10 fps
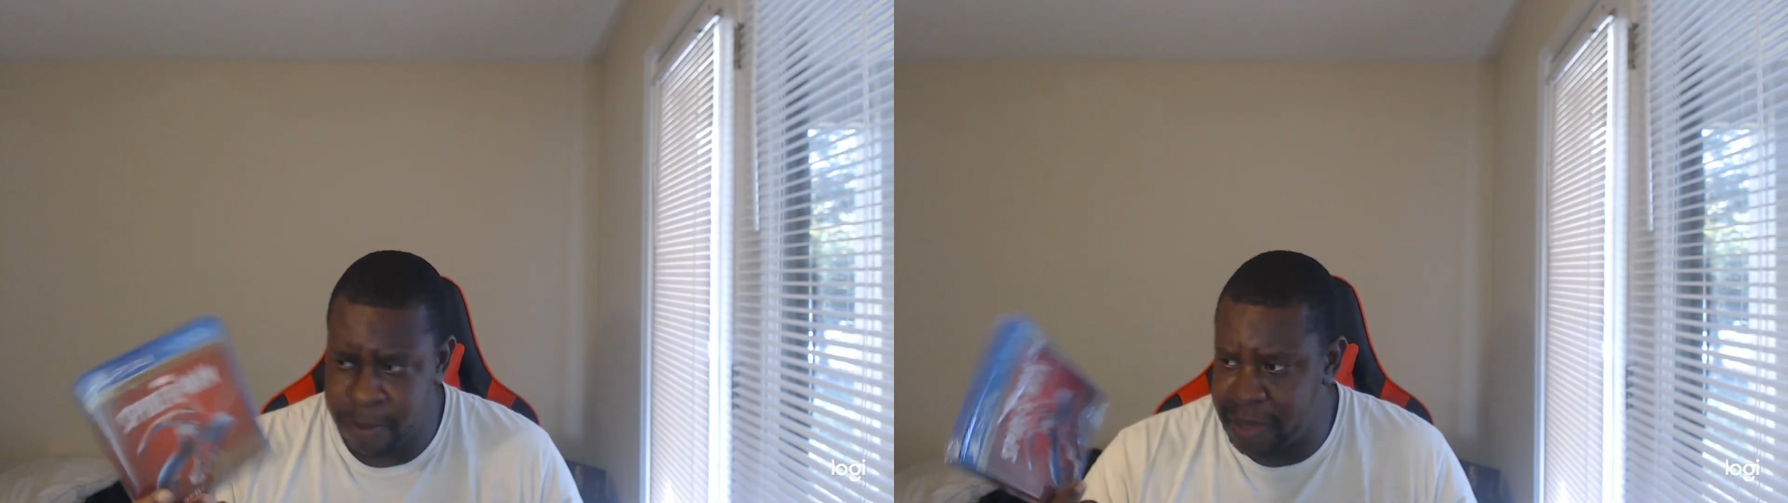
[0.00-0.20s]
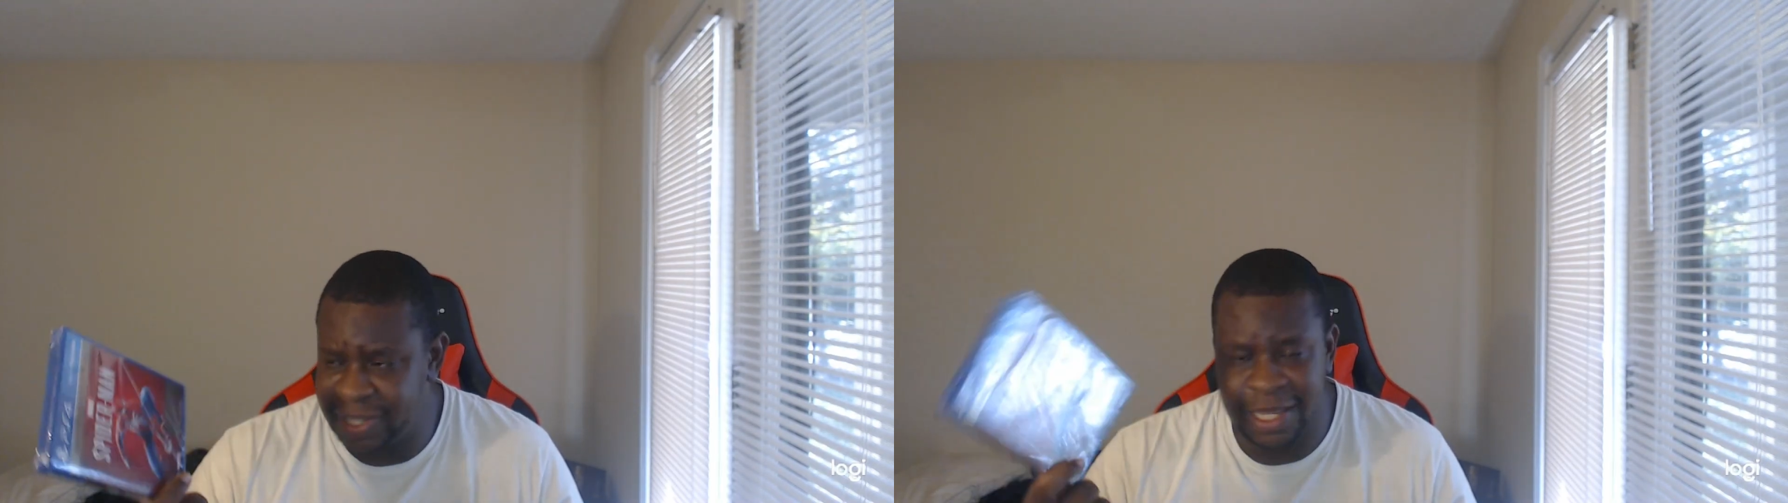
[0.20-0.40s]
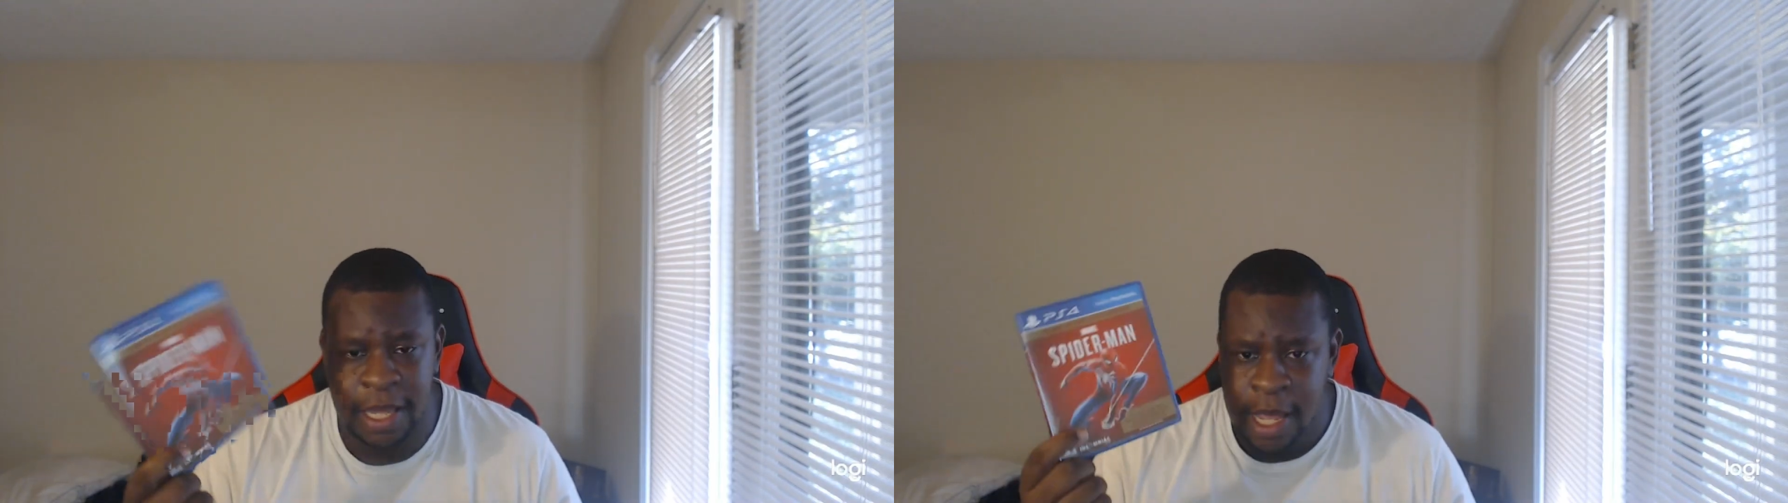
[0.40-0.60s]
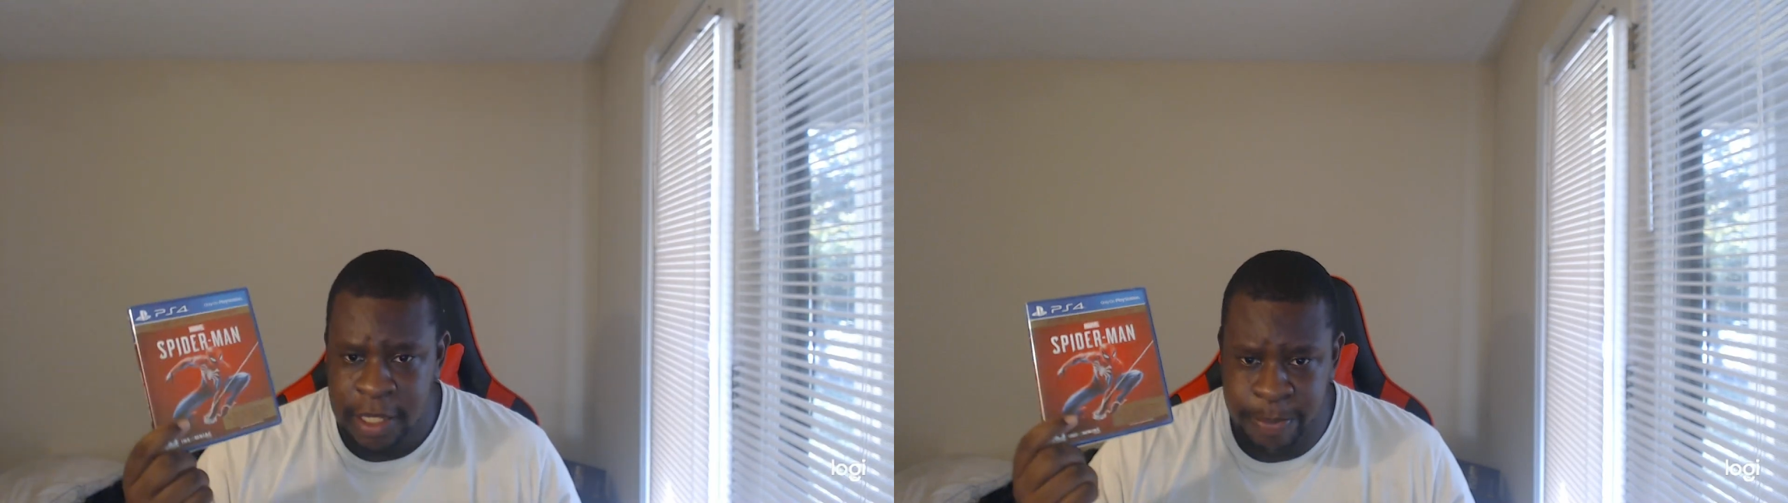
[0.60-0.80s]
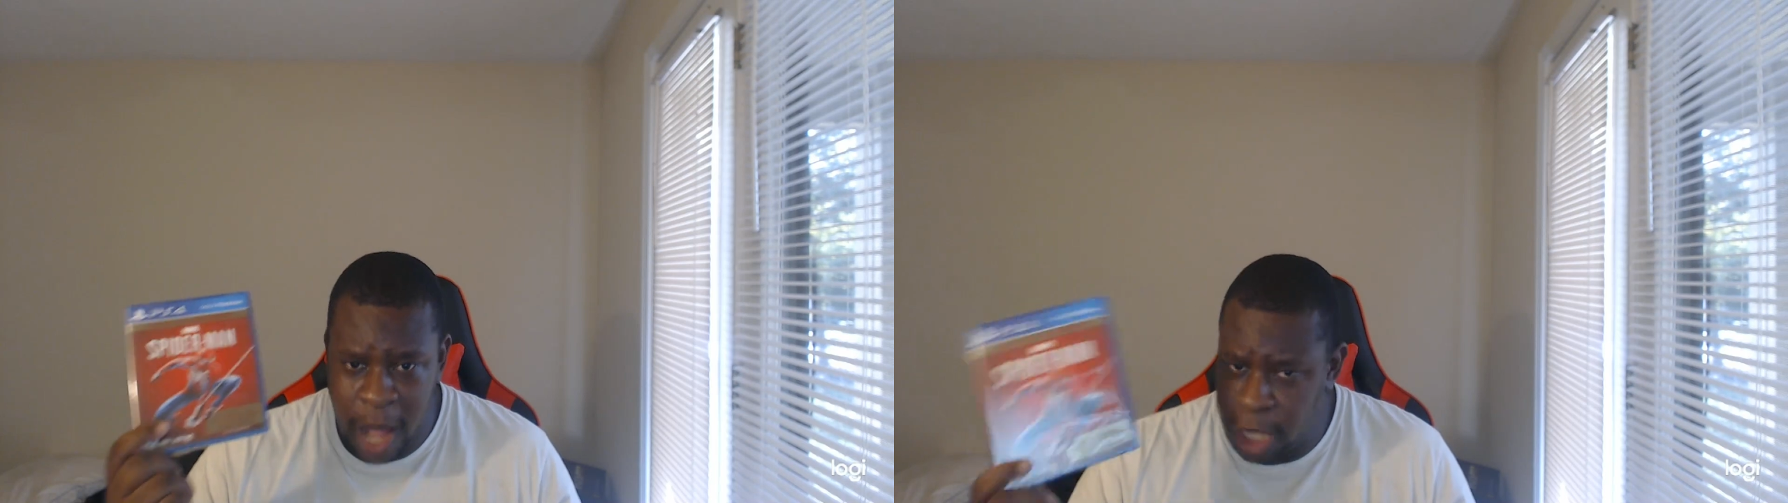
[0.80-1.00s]
The
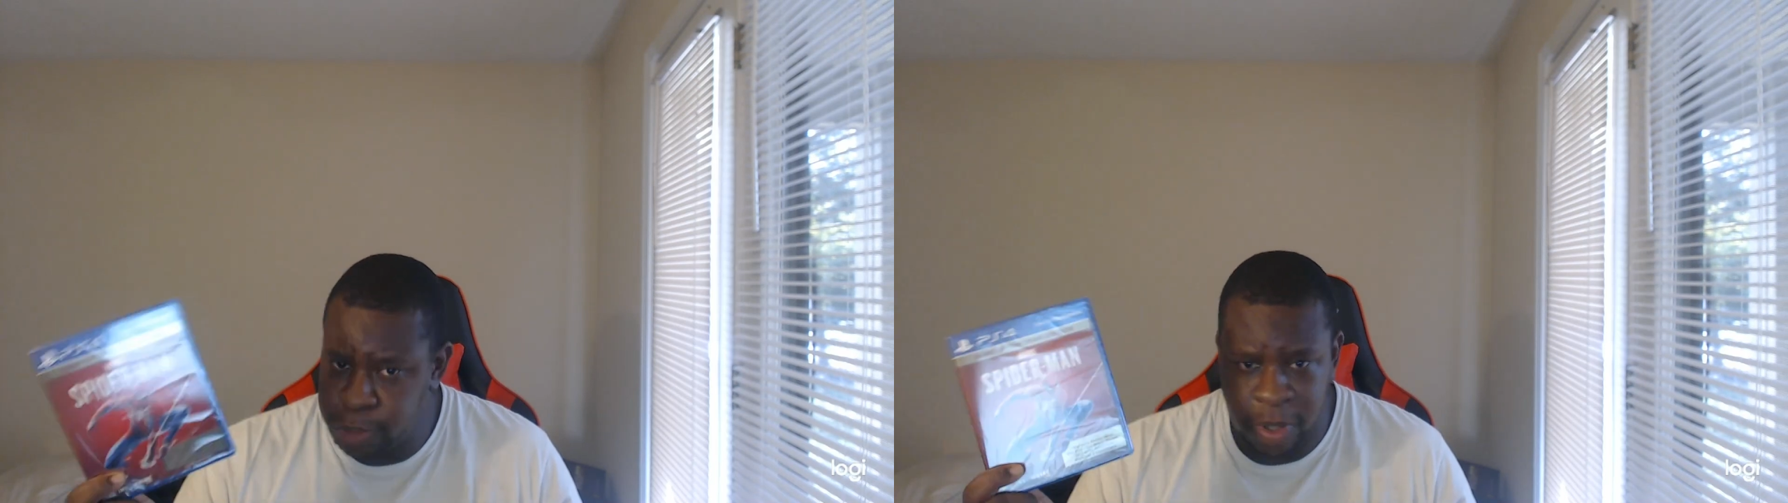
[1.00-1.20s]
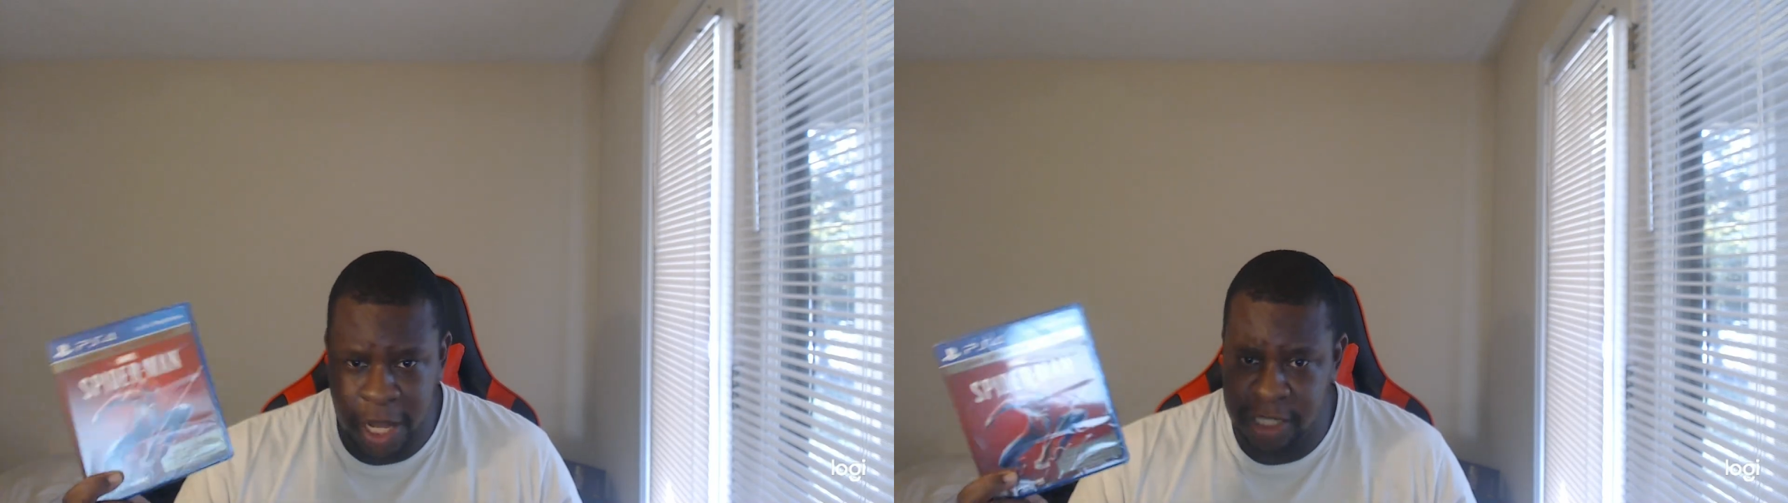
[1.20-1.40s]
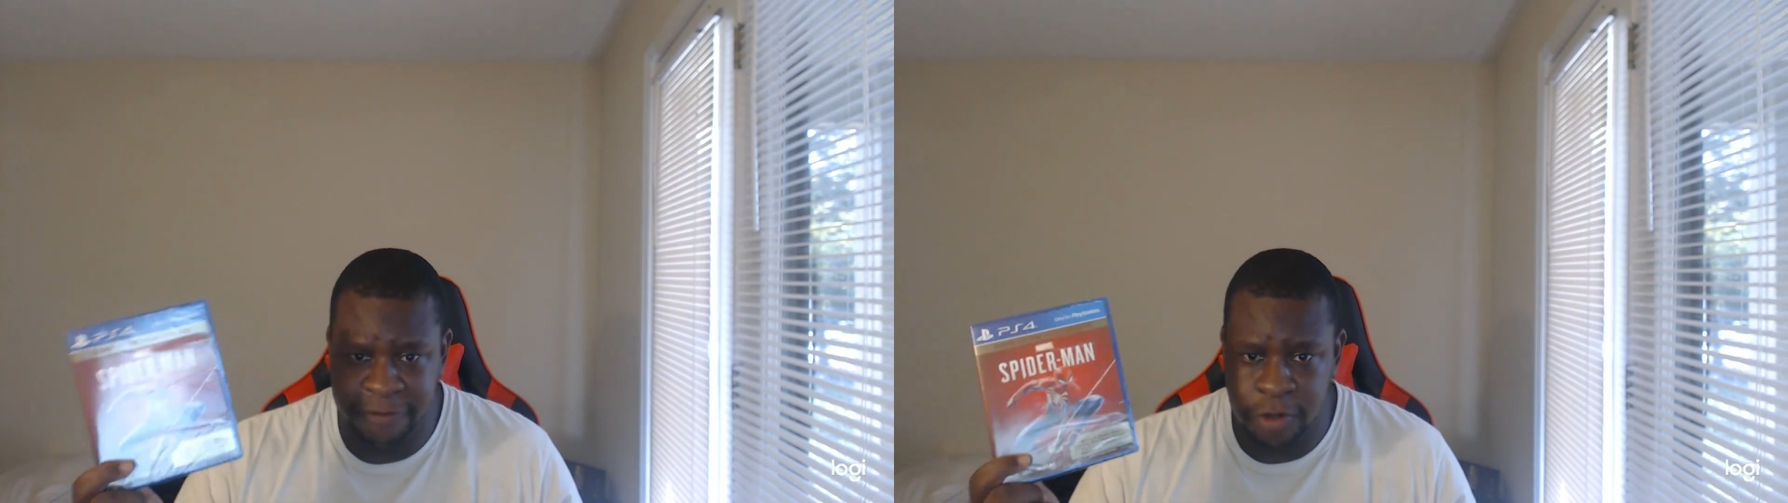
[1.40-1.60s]
Miles Morales post.